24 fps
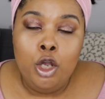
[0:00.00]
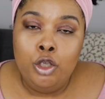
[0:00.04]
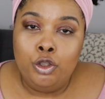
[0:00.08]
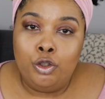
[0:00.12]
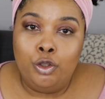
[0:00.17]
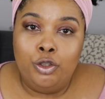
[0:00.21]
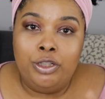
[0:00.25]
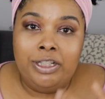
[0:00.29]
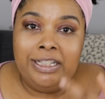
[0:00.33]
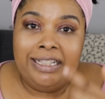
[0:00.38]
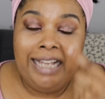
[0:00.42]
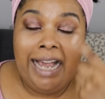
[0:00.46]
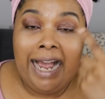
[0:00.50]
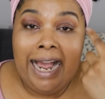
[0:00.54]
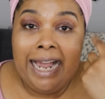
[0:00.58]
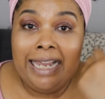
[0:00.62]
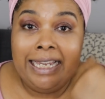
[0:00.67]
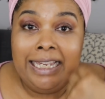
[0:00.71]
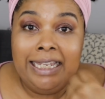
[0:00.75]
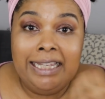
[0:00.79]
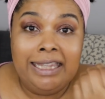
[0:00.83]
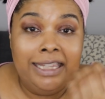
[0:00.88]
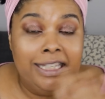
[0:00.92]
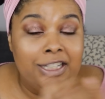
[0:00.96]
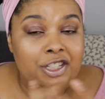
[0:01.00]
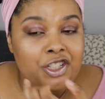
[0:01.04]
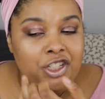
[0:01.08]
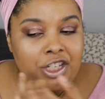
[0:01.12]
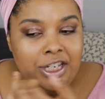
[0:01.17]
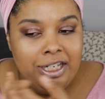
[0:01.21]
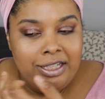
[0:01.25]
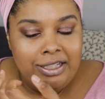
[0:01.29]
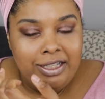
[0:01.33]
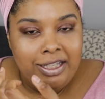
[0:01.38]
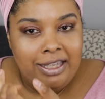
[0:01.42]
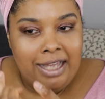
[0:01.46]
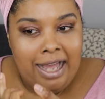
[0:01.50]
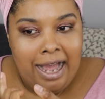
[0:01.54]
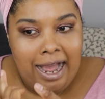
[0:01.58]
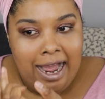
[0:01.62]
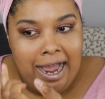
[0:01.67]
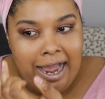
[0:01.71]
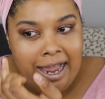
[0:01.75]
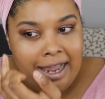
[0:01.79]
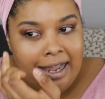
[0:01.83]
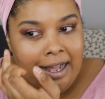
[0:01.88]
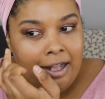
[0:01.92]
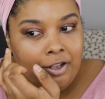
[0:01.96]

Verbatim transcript: So to tie in the cheek to the eye,